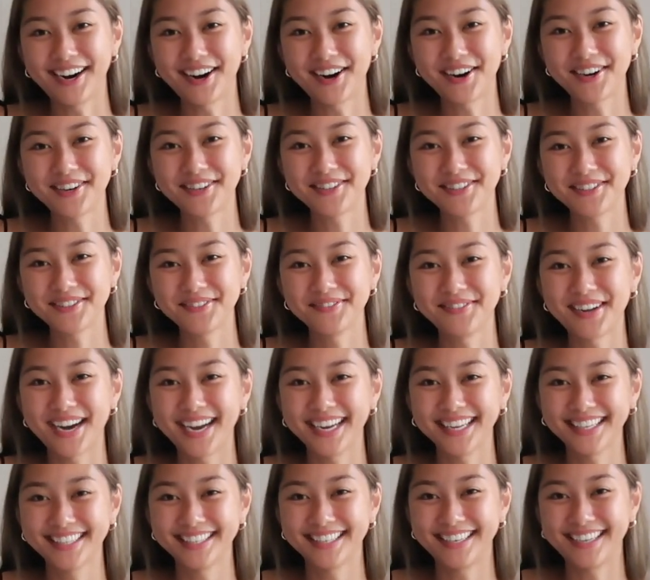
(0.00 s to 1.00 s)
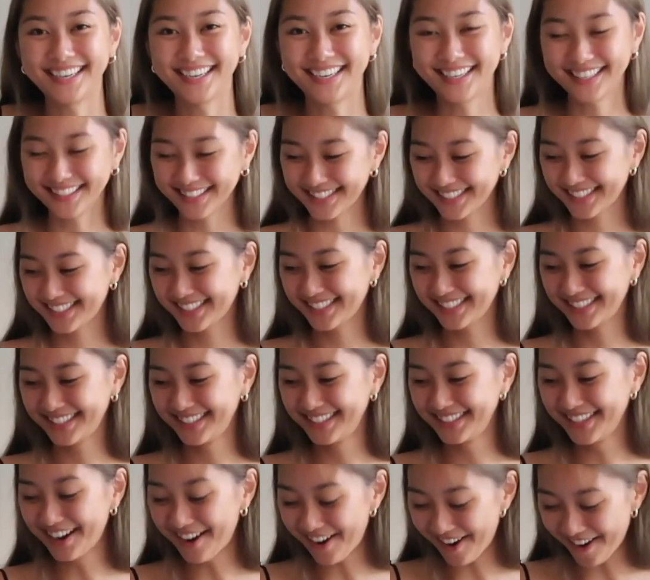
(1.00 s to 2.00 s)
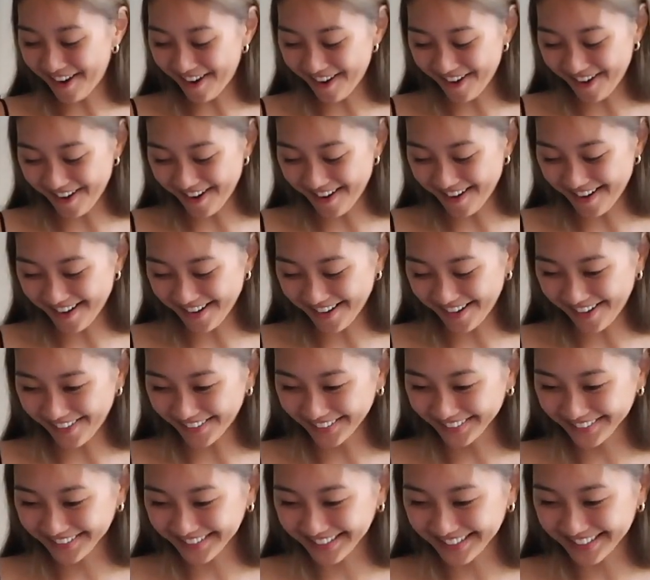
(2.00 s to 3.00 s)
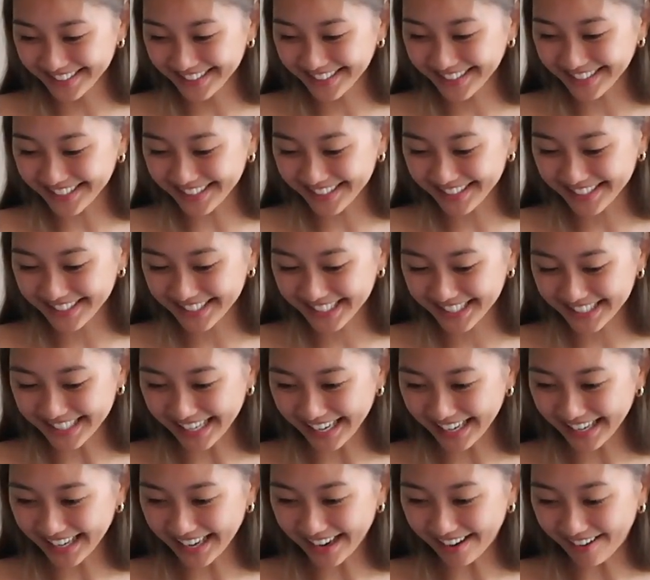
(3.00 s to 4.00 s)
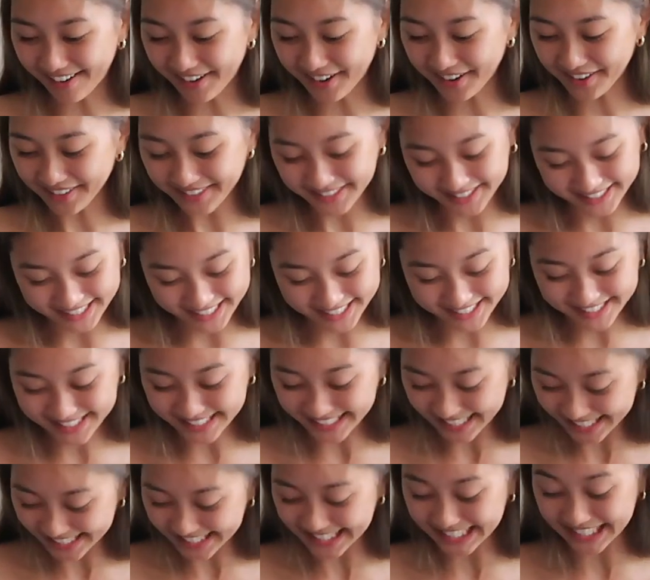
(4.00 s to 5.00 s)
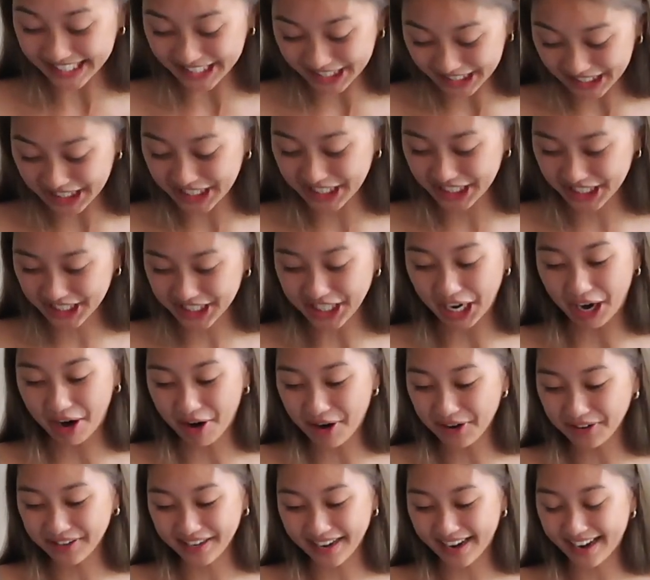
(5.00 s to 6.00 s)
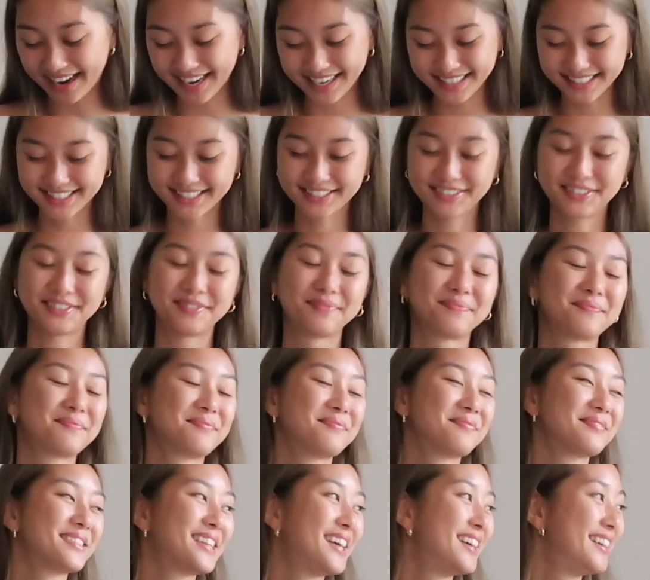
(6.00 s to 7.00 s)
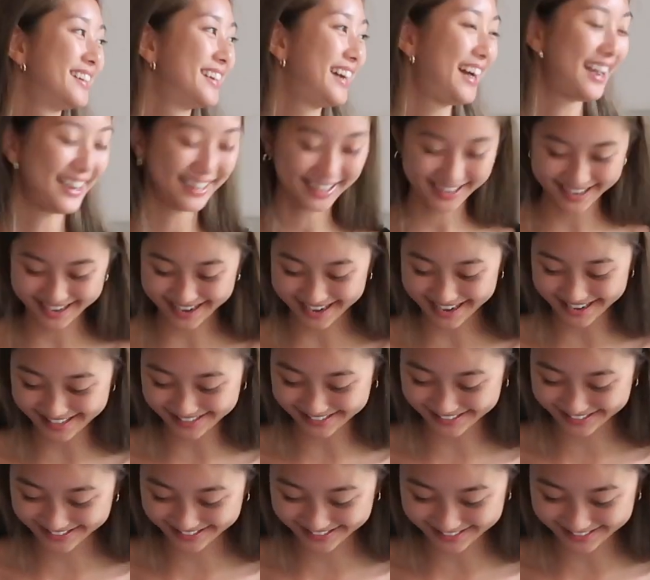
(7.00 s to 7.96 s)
Oh my god! No! This is so nice. I can't.